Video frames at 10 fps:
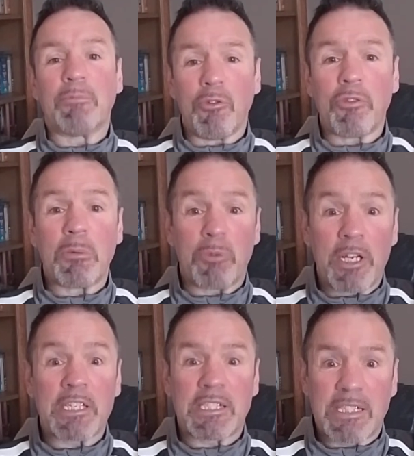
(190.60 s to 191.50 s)
Both of them were
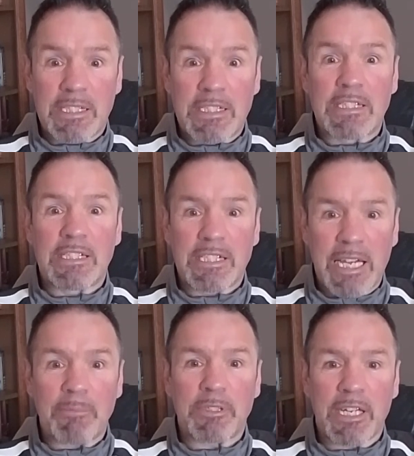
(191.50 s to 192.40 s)
in the
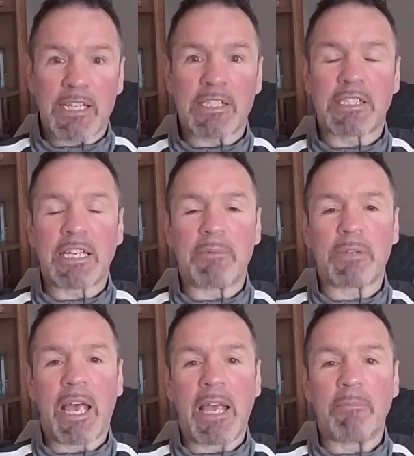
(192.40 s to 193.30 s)
same jail at the same
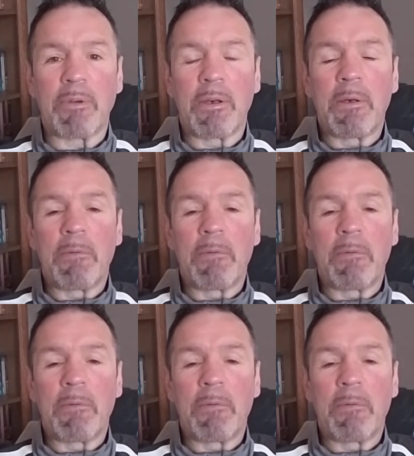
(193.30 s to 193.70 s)
time.